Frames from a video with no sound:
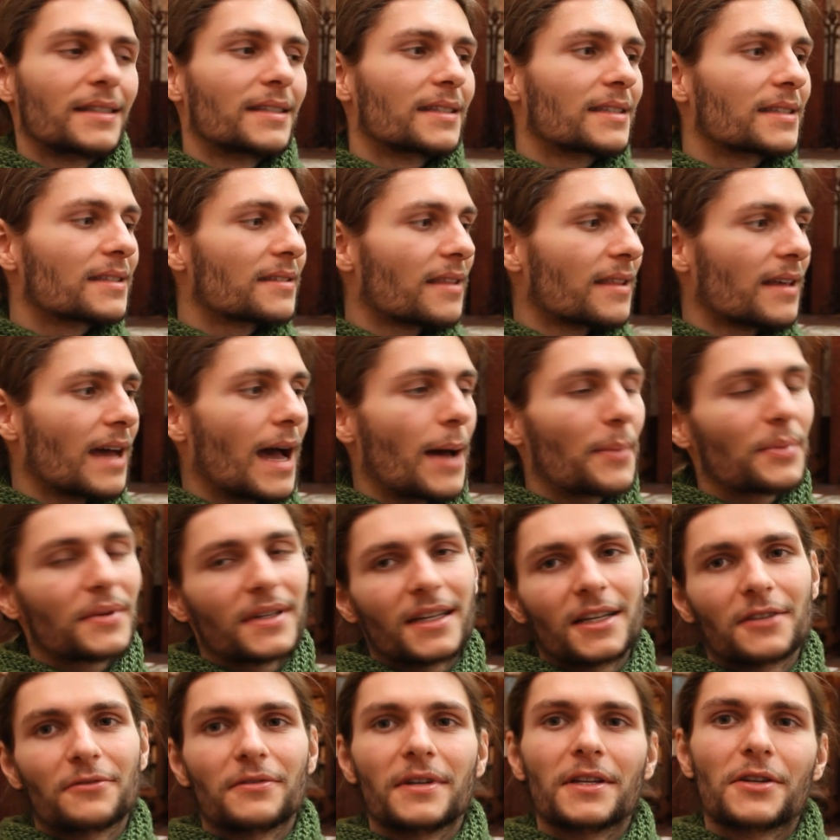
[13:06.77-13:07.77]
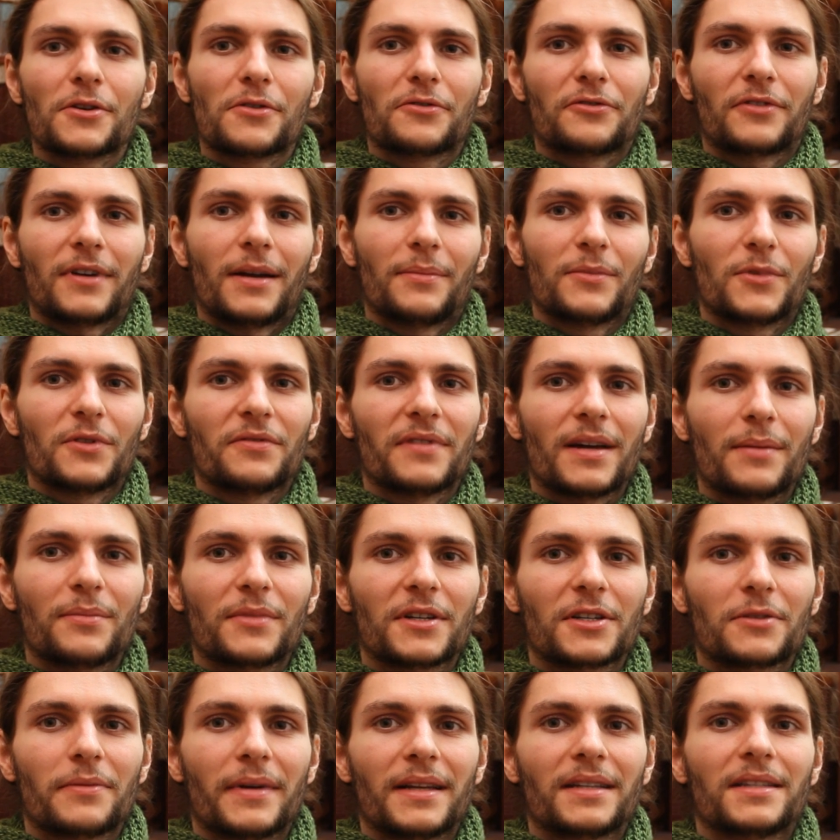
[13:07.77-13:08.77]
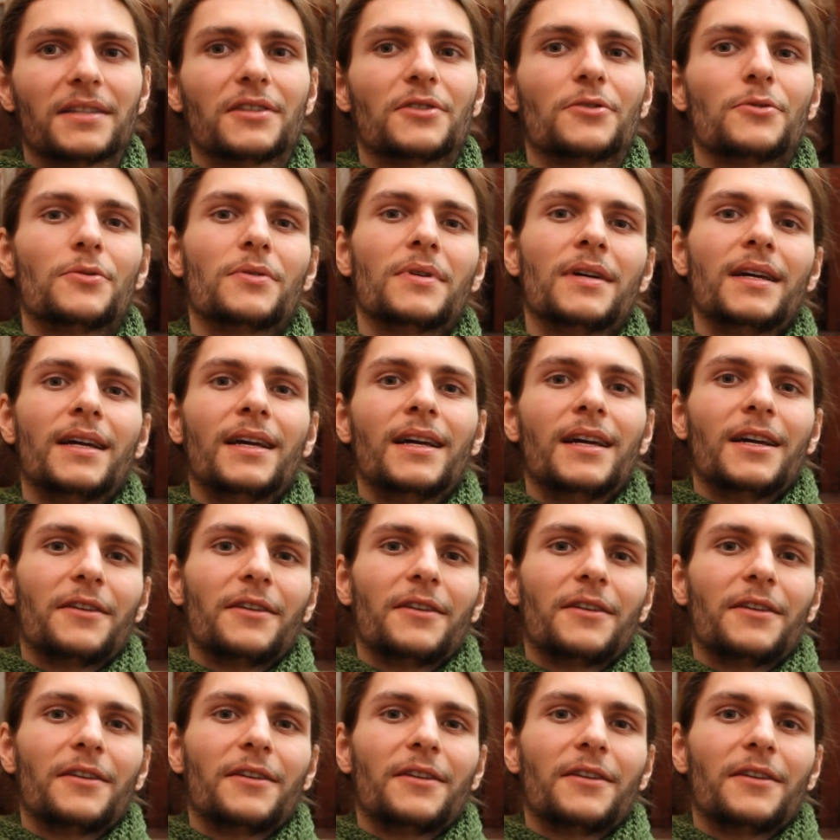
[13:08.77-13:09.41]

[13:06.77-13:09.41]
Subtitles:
It's the update video from November 22,